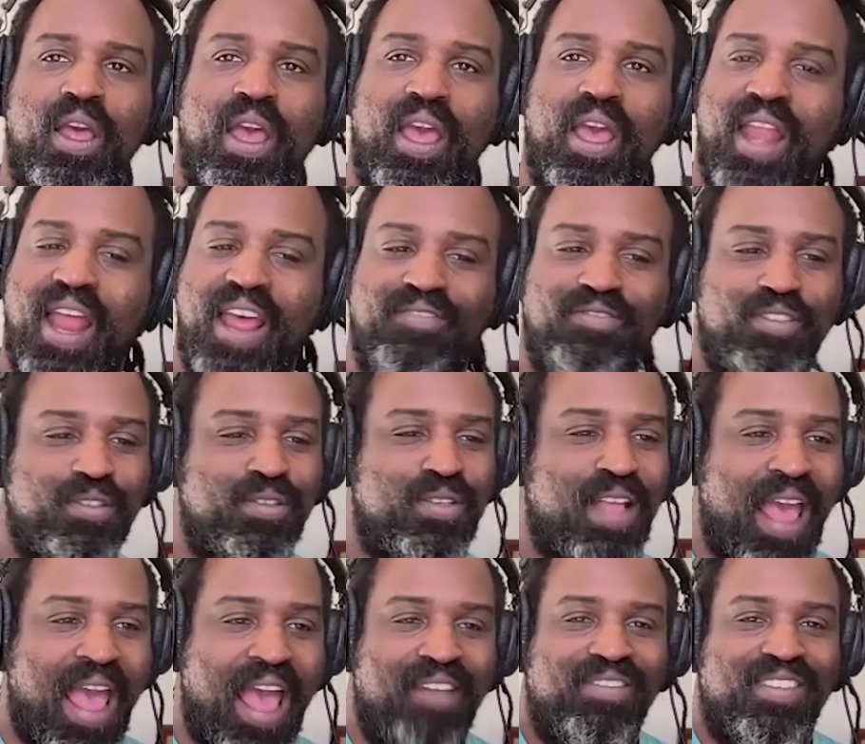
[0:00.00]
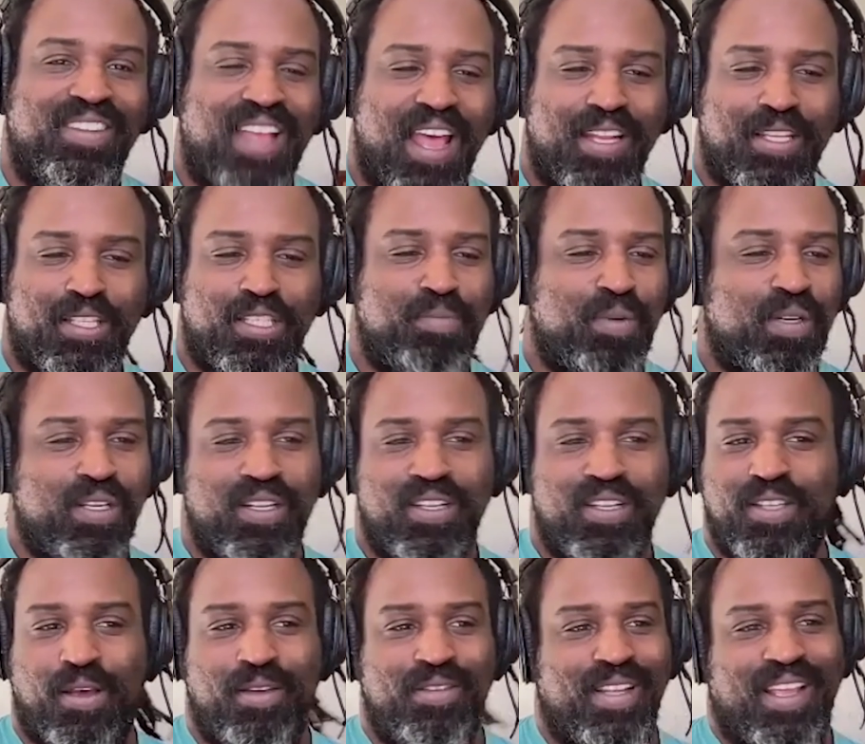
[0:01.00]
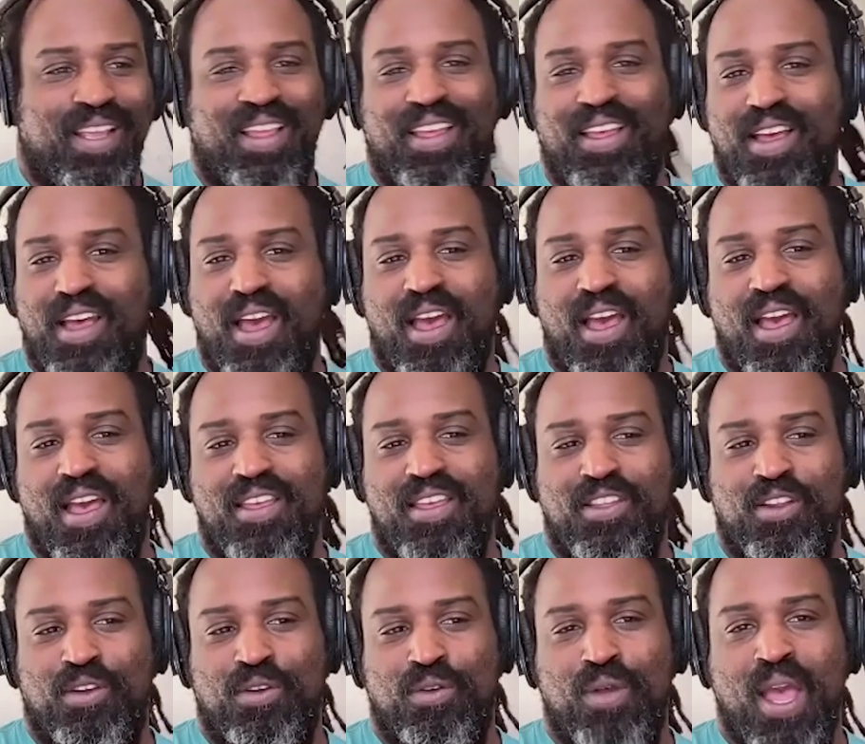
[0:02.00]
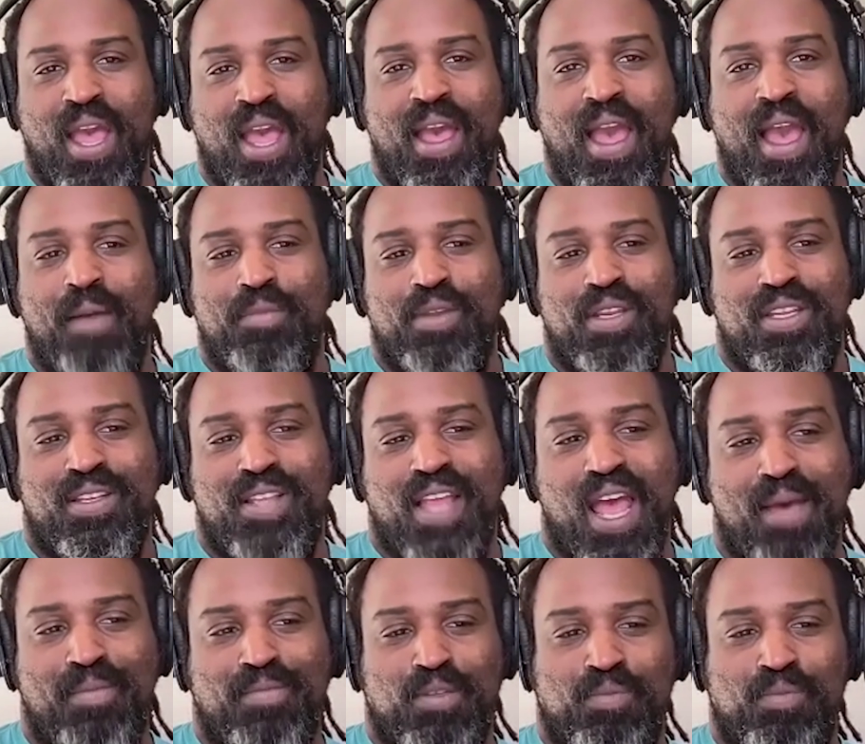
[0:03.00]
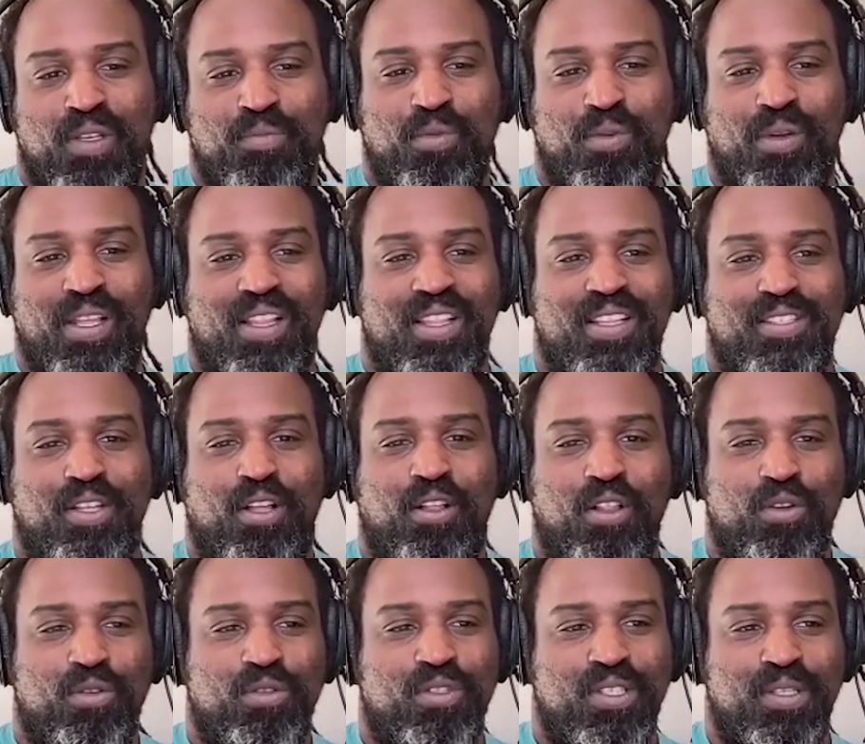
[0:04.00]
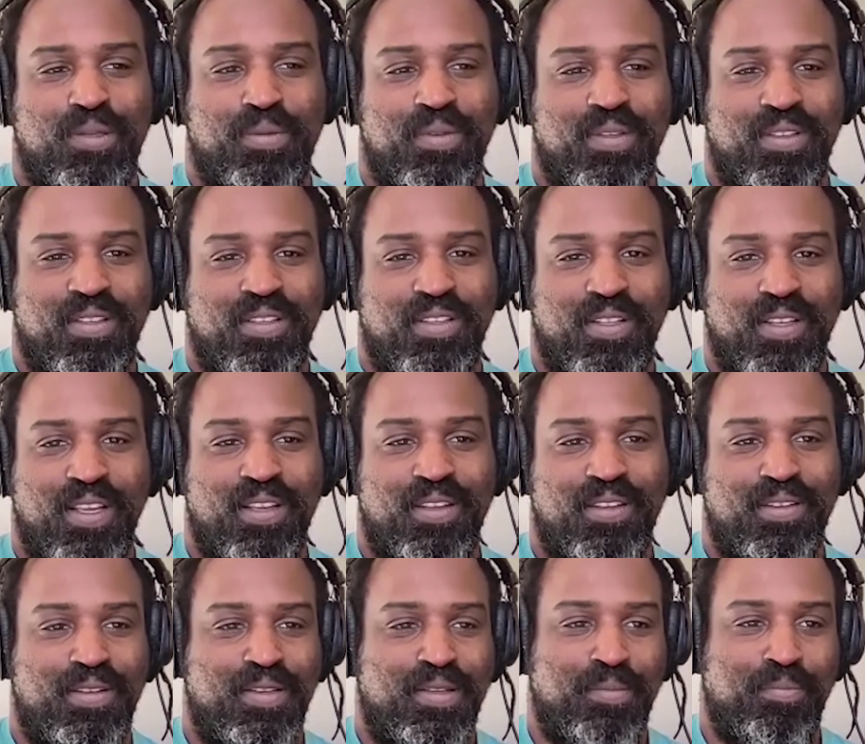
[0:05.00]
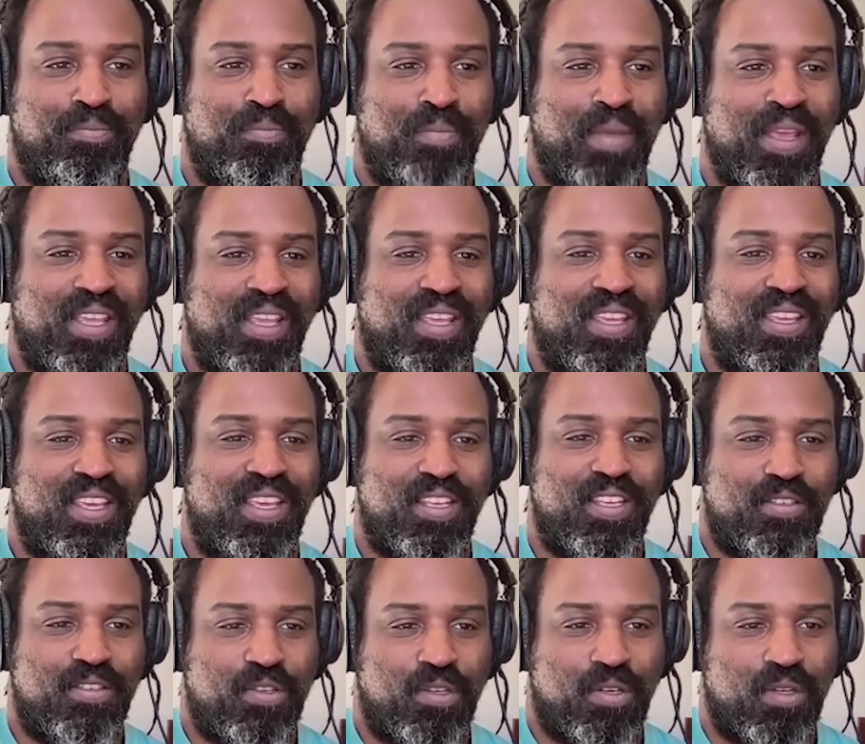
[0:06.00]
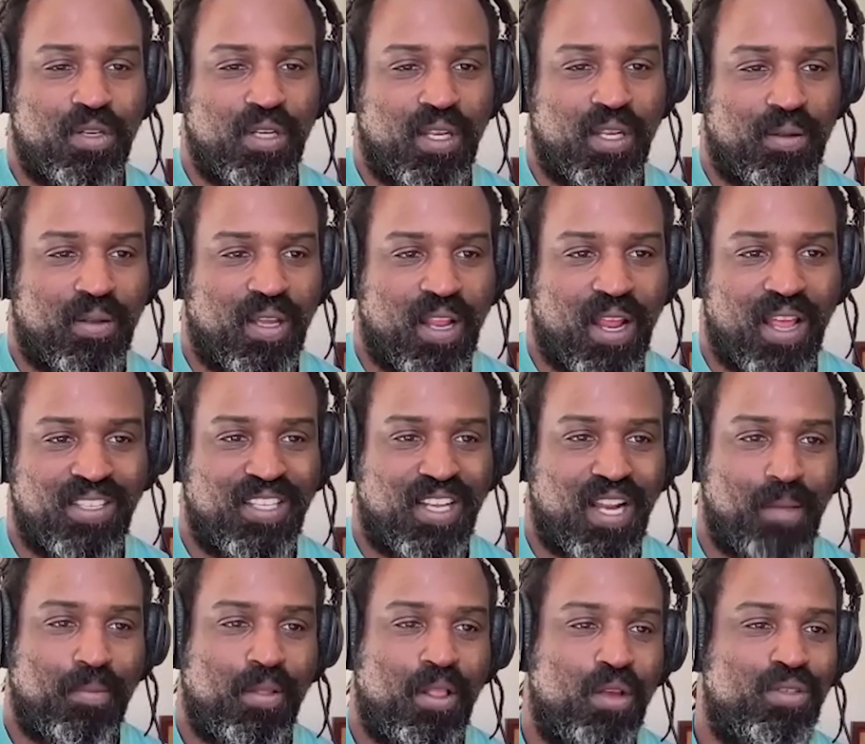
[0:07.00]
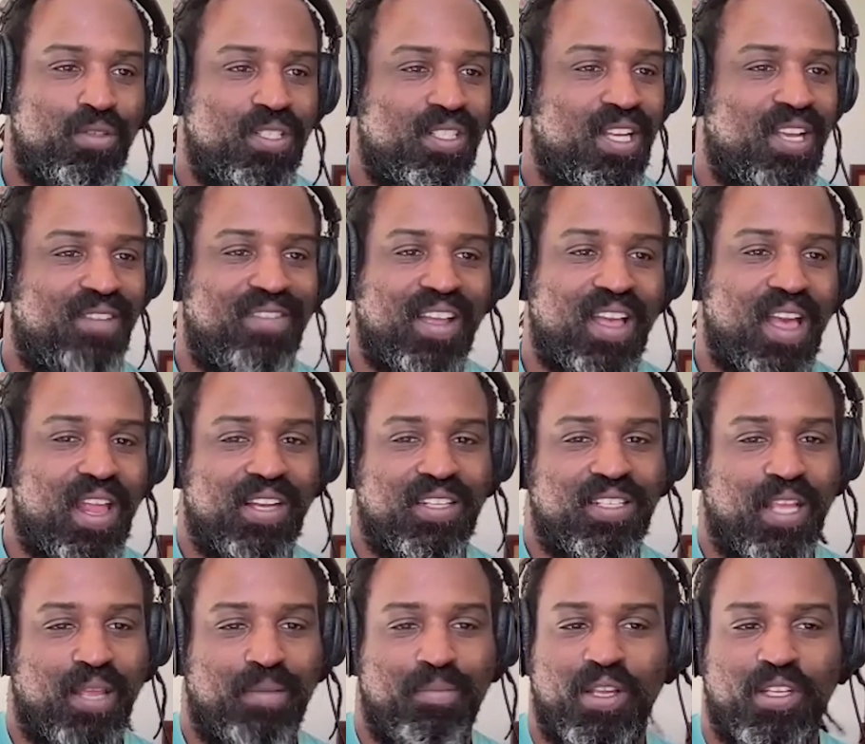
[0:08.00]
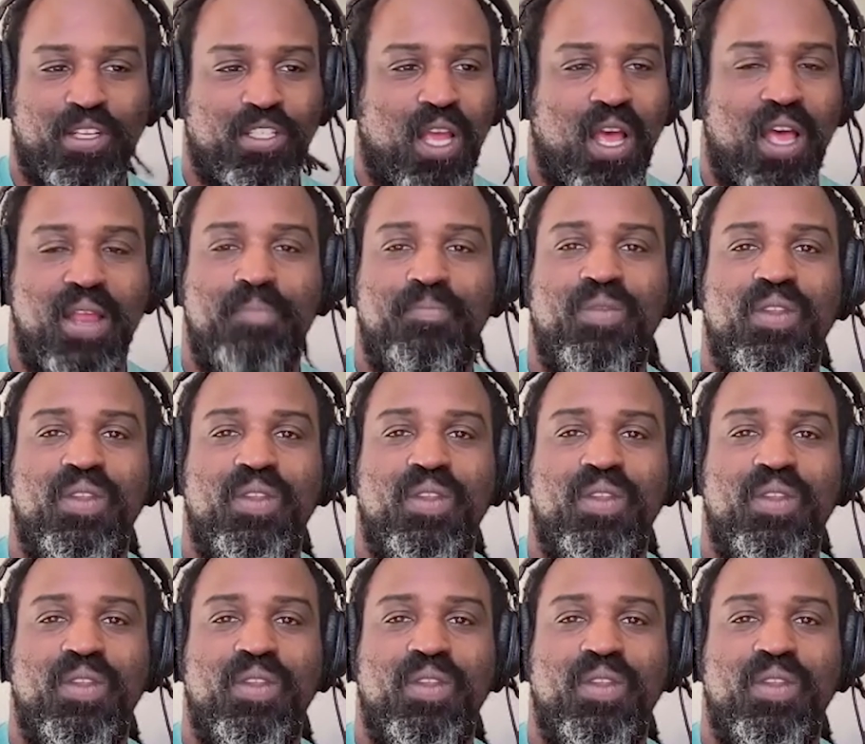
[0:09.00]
And after having that experience, I was like, how many times do people get this close to making history? And I said, I'm close enough. I got to take my shot.